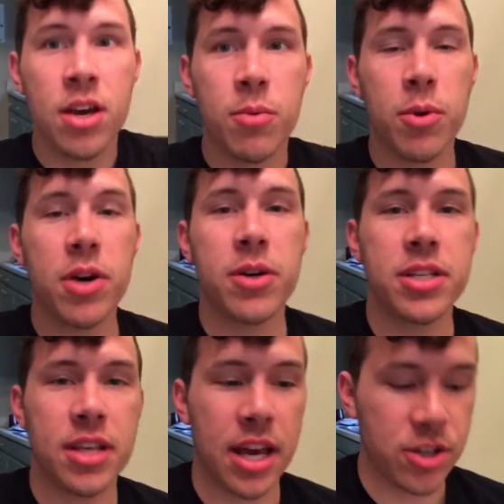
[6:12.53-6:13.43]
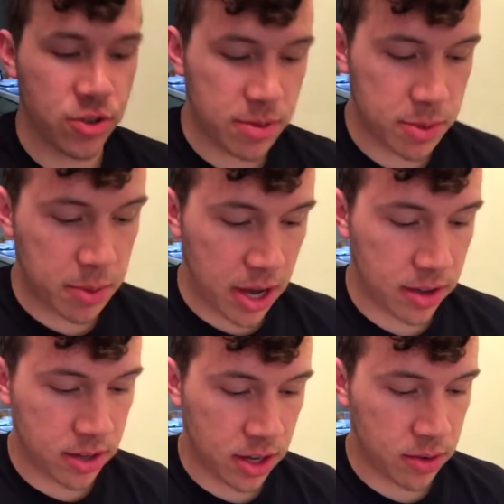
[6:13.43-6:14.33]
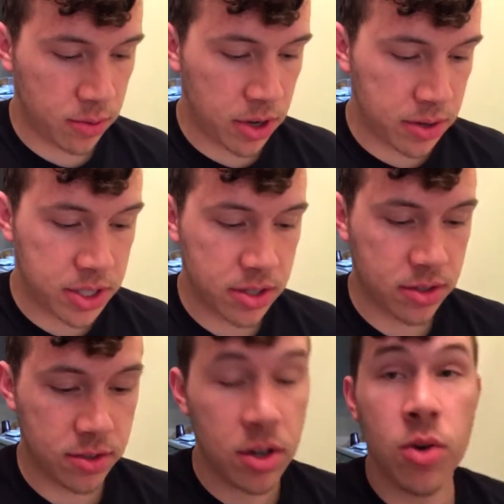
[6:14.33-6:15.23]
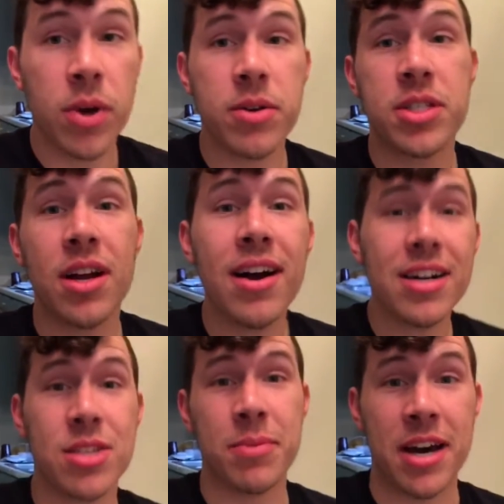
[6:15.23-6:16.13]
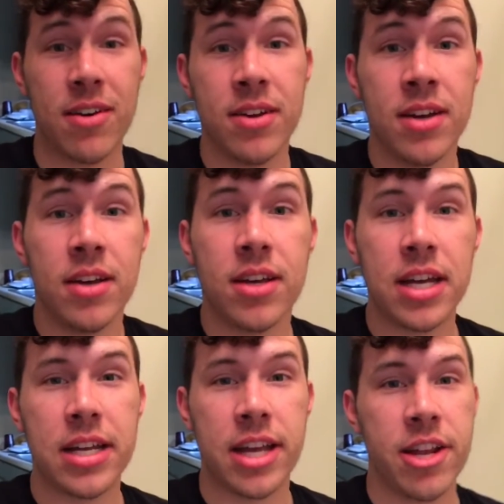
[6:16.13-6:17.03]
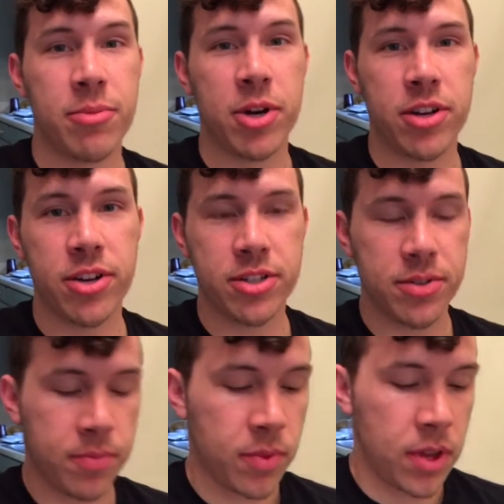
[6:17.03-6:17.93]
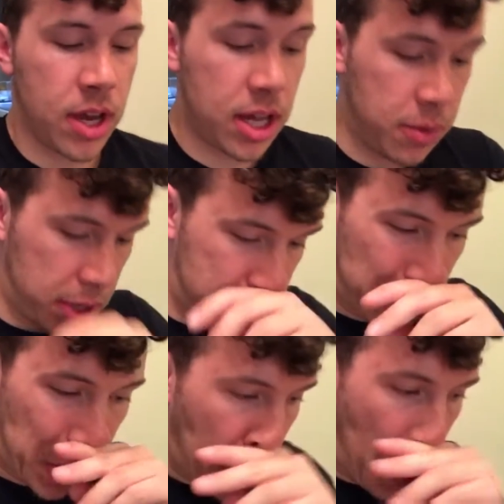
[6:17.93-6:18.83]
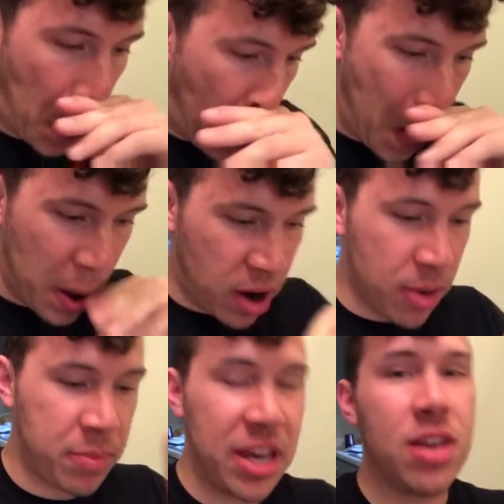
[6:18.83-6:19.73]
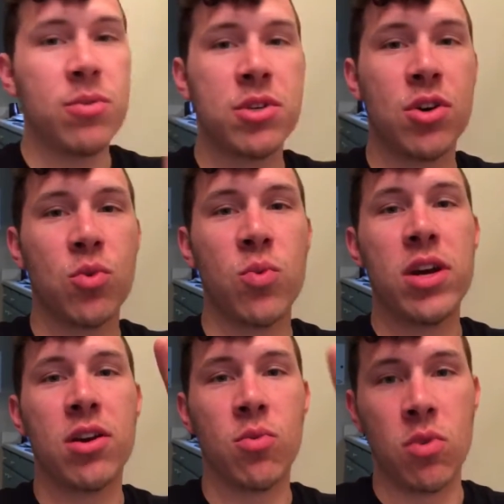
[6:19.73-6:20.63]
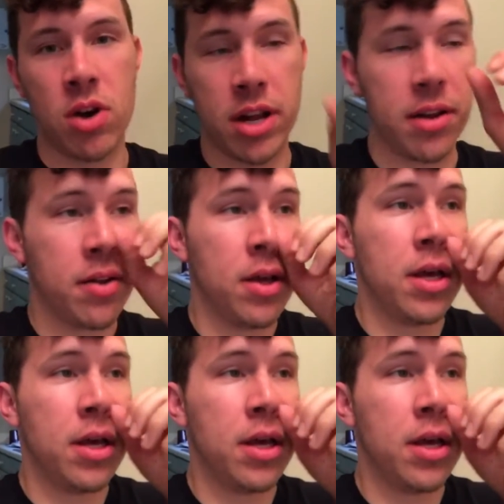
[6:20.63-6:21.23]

But we always had dreams about, you know, we always talked about getting in-ear monitors. Anyway, so our band was called We Are One.